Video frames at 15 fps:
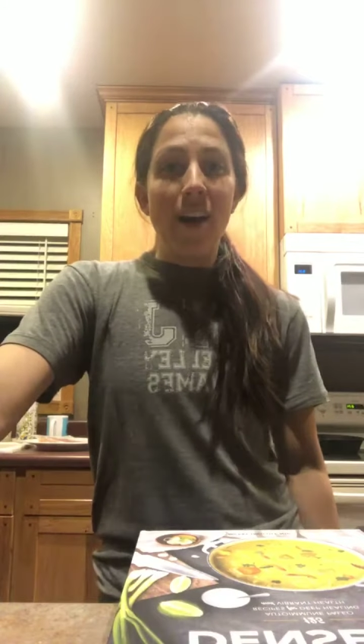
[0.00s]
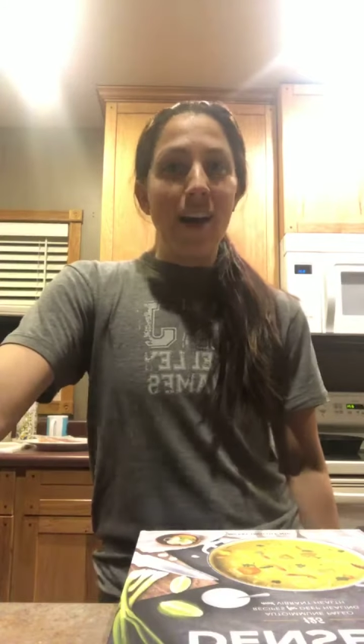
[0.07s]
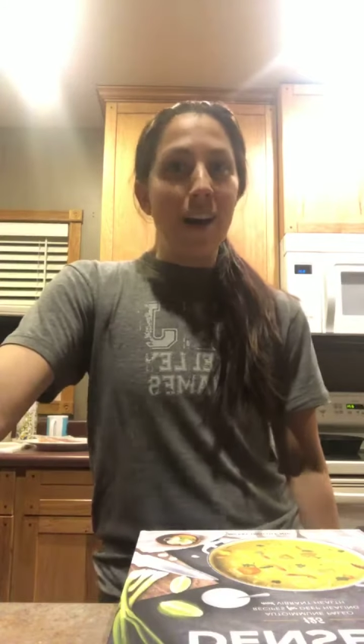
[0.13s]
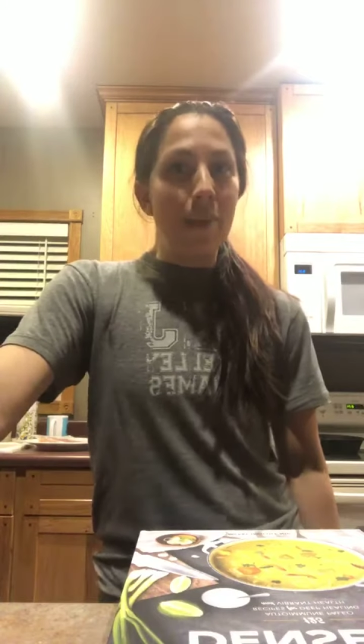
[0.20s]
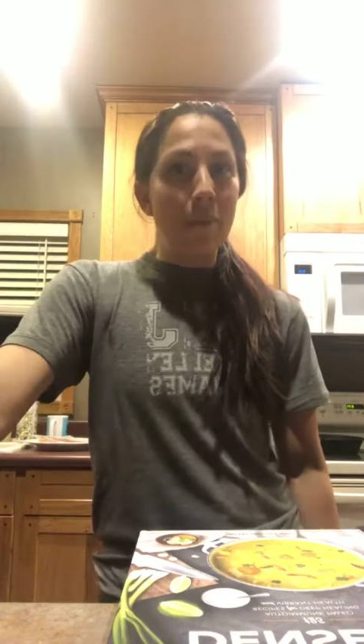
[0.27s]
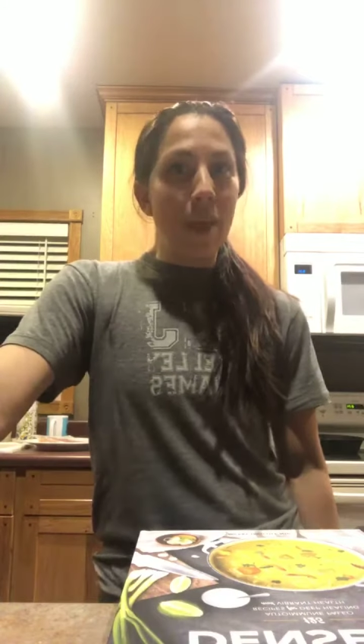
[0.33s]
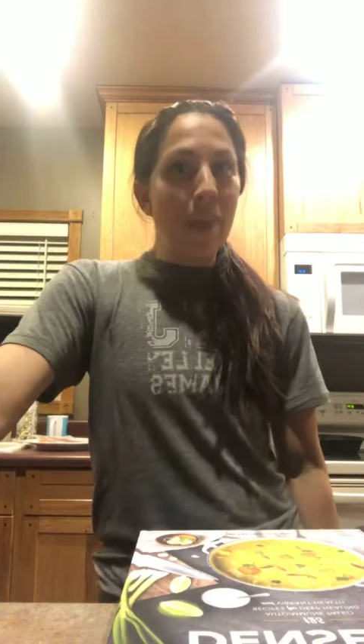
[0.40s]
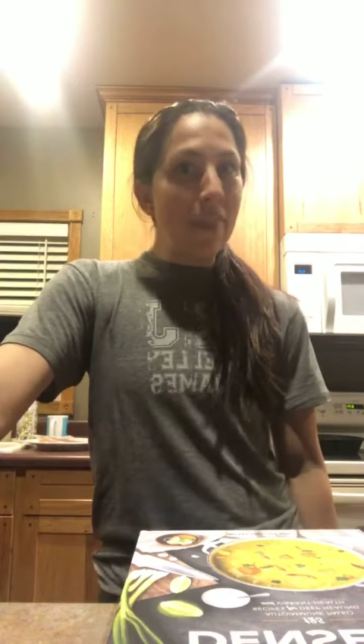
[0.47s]

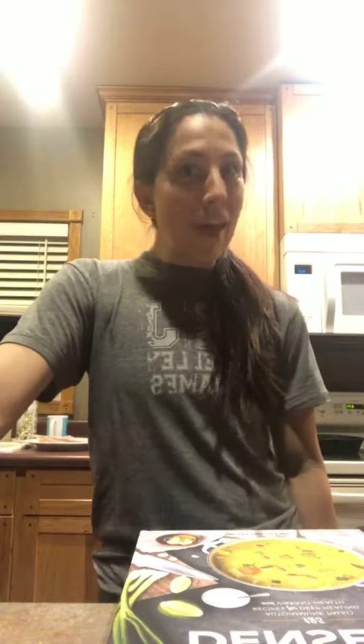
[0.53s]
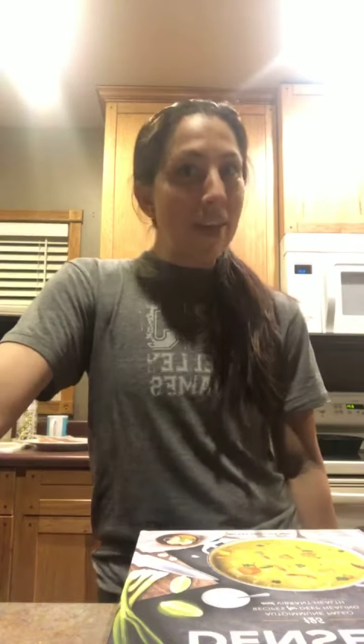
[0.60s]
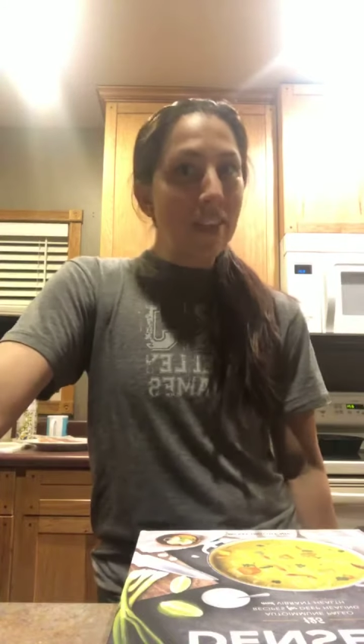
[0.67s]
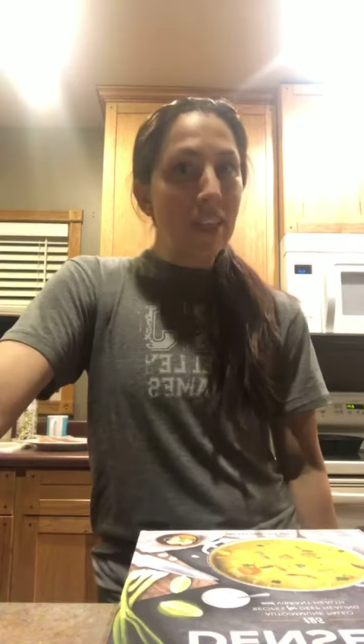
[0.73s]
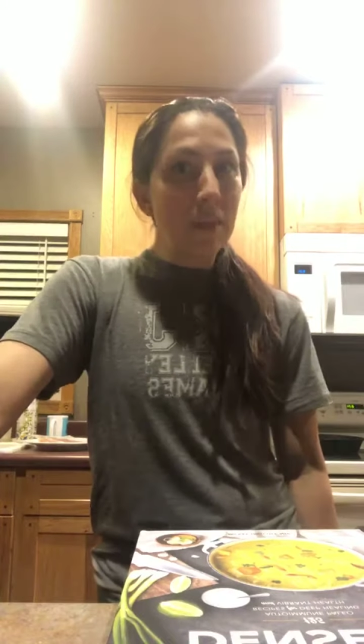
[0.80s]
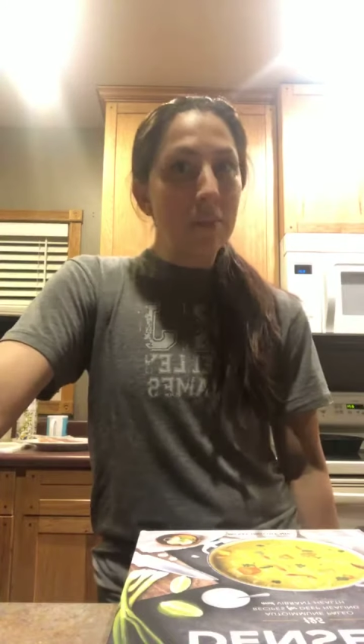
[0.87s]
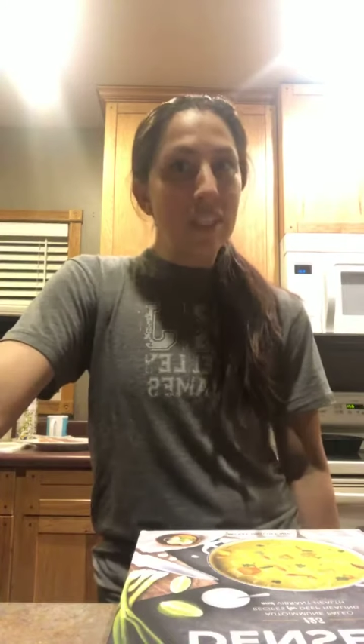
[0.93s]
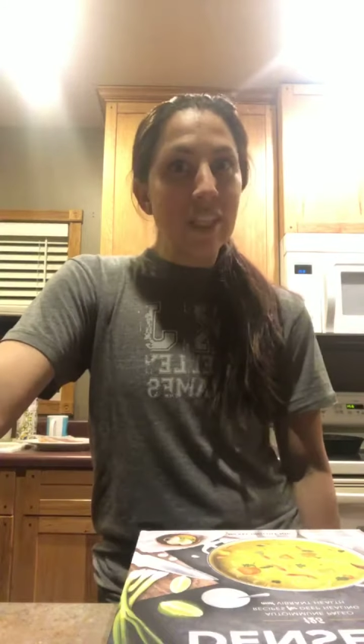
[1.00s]
Um, and
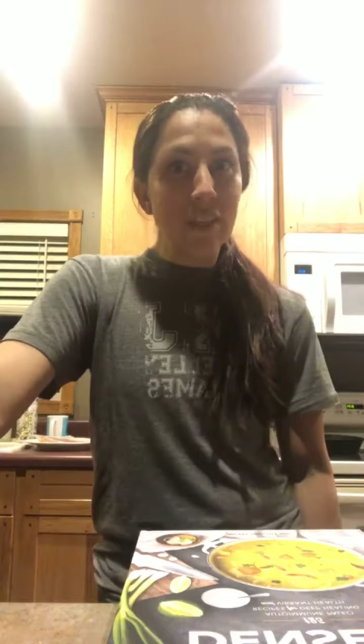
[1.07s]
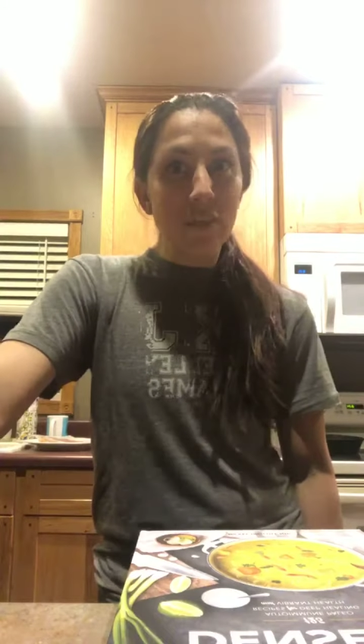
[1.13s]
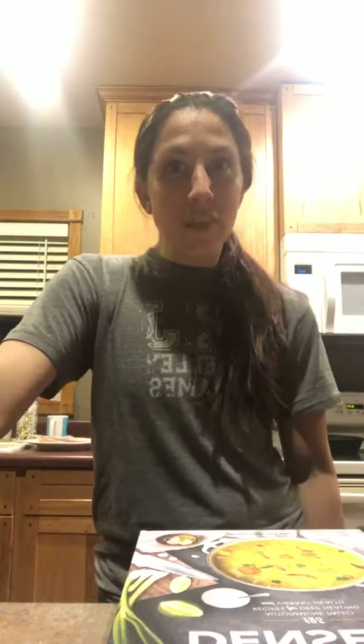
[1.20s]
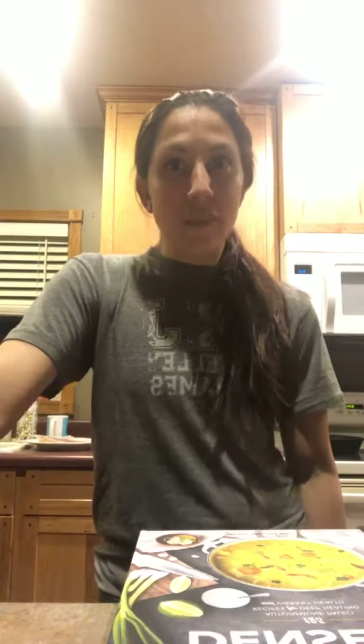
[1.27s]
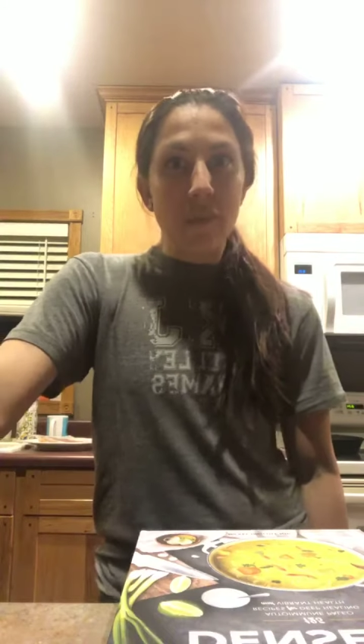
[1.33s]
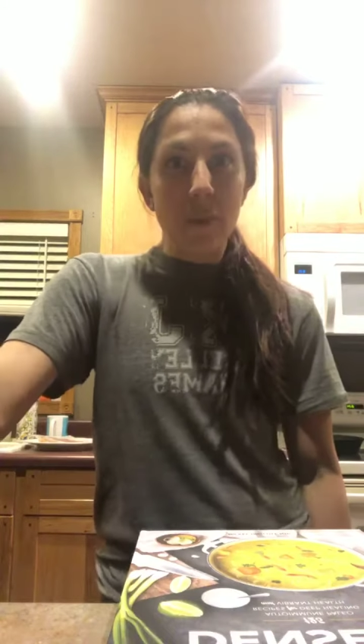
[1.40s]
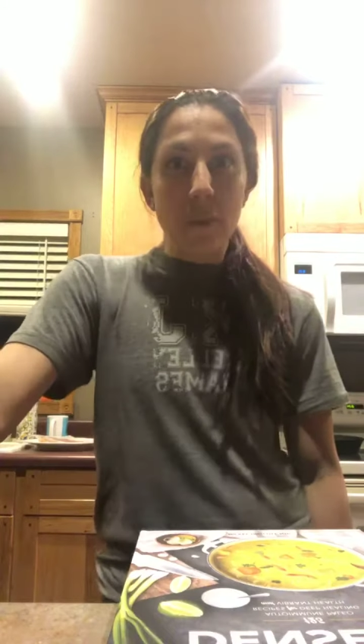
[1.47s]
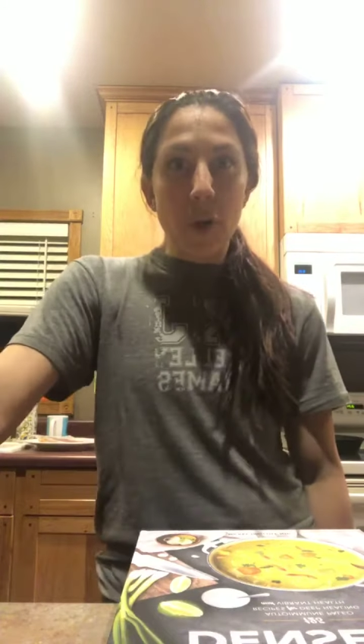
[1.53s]
that's going to be
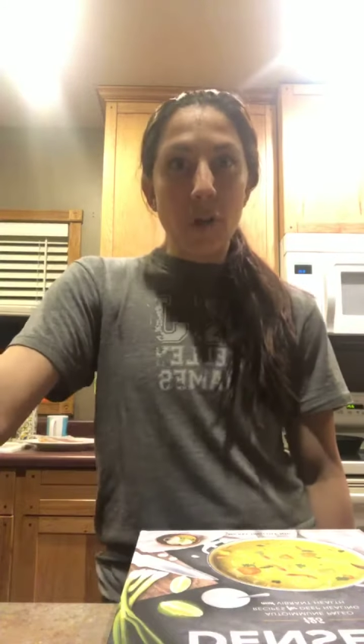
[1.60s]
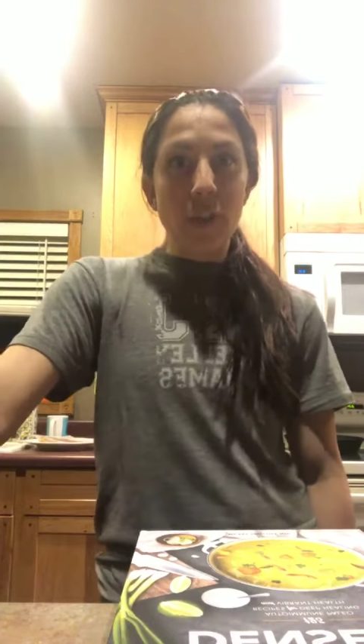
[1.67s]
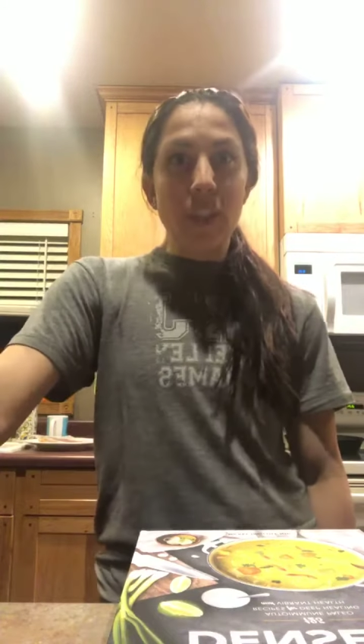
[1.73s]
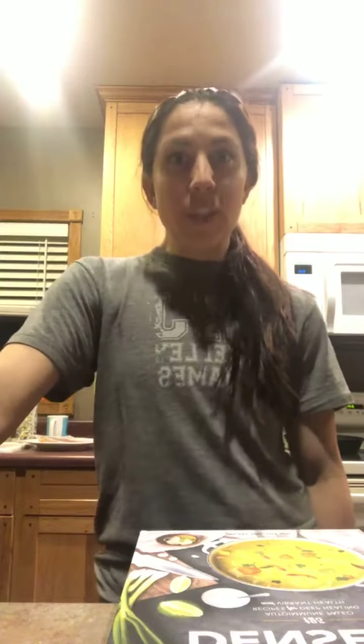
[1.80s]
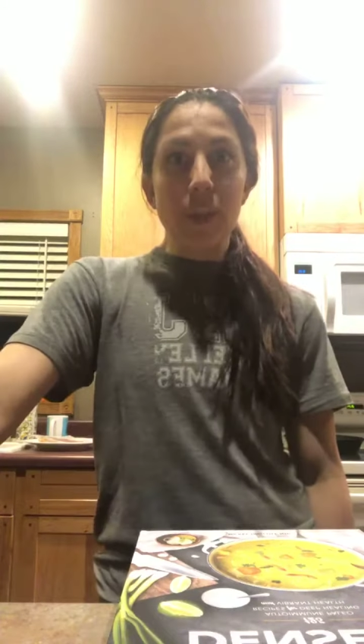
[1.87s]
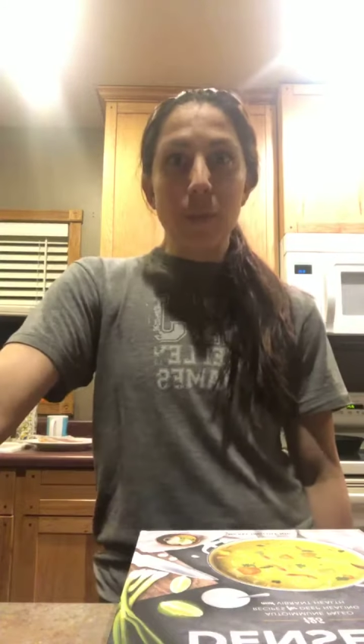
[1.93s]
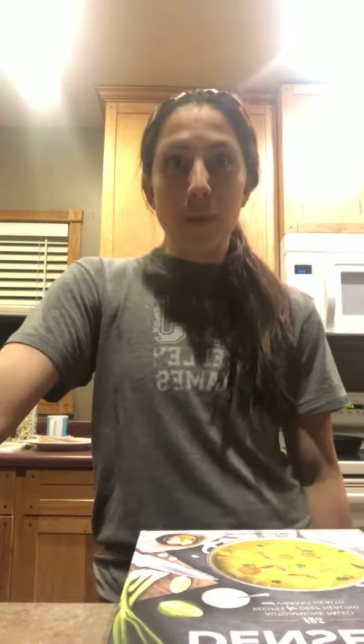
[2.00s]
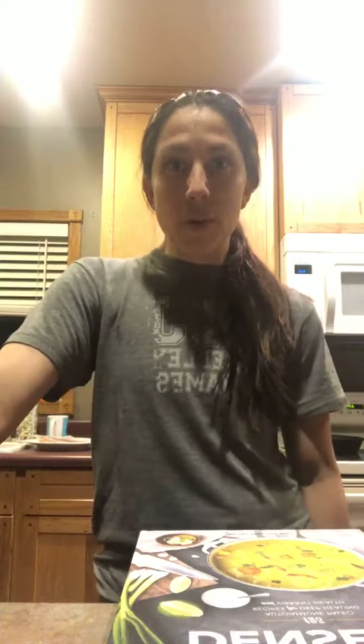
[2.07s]
different from
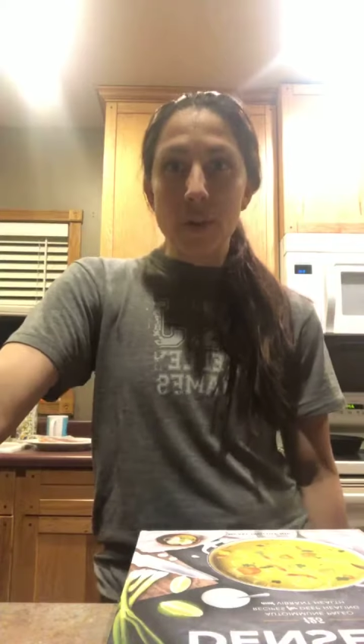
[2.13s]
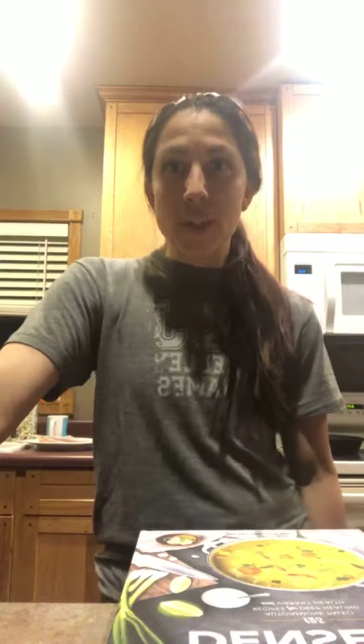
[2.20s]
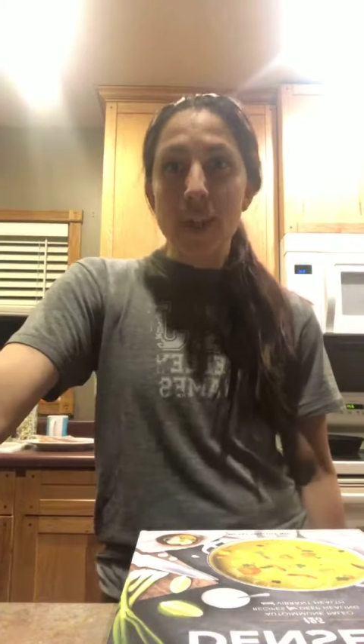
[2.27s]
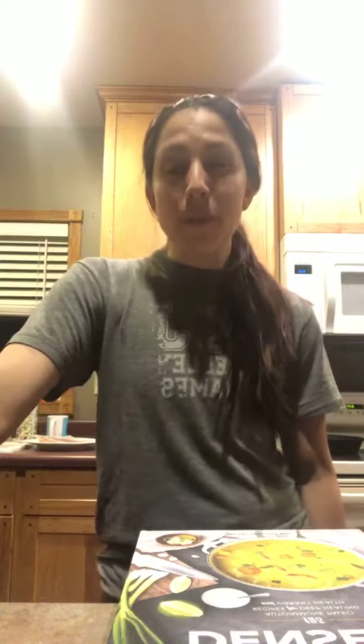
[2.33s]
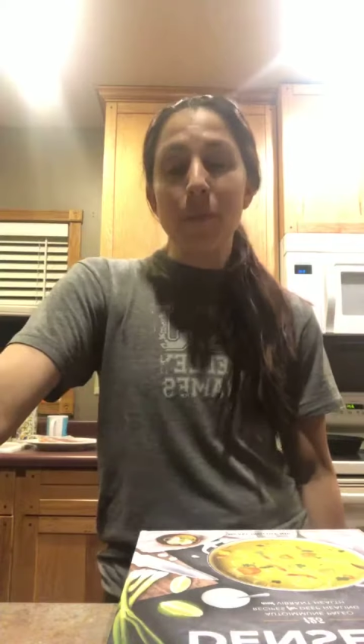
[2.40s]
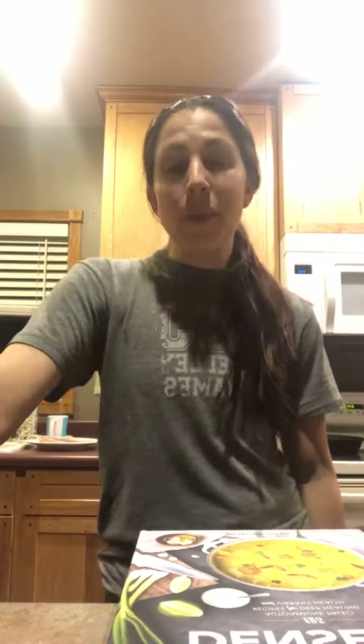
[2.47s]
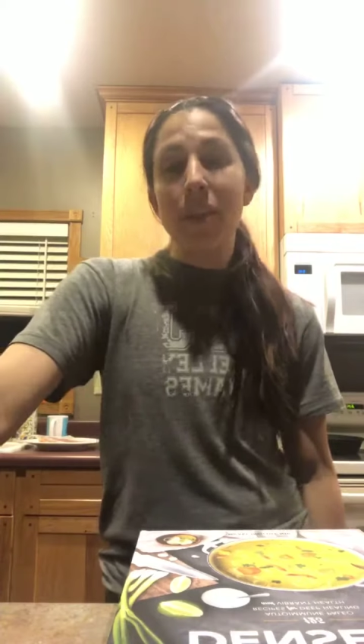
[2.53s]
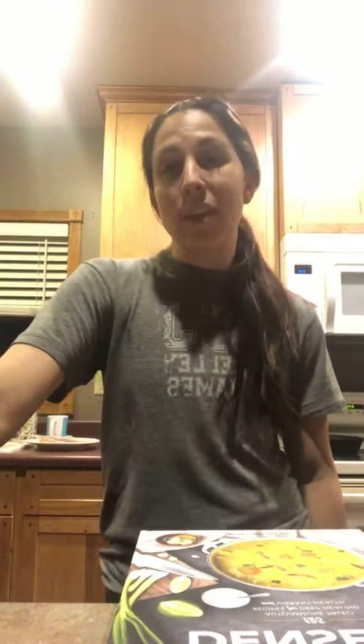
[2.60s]
person to
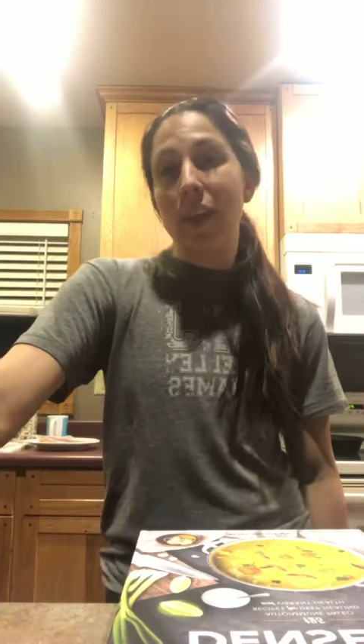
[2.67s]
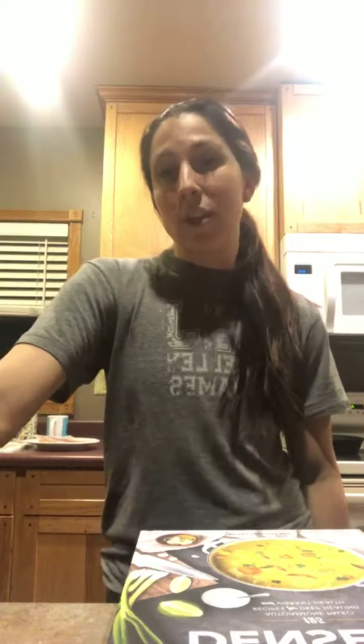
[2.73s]
person based